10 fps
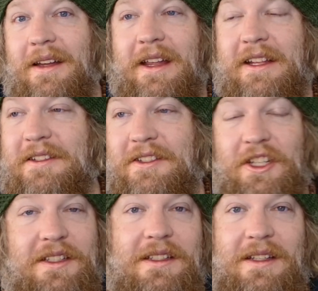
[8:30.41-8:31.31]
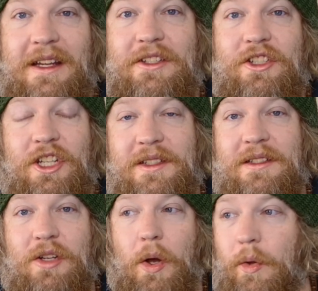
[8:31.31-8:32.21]
It's just it's
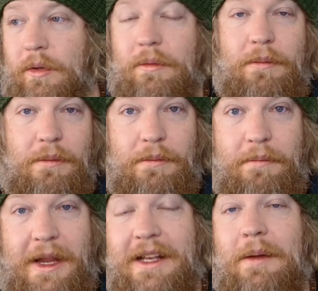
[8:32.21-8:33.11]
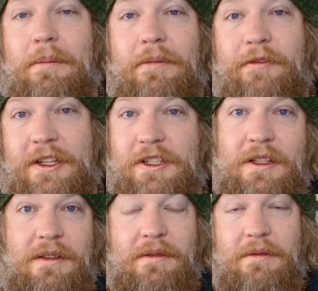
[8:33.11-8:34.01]
just total made up
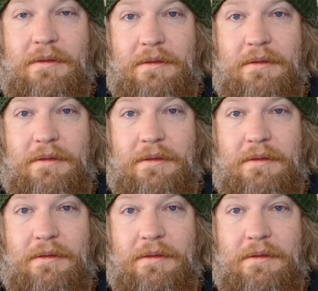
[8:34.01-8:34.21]
fiction.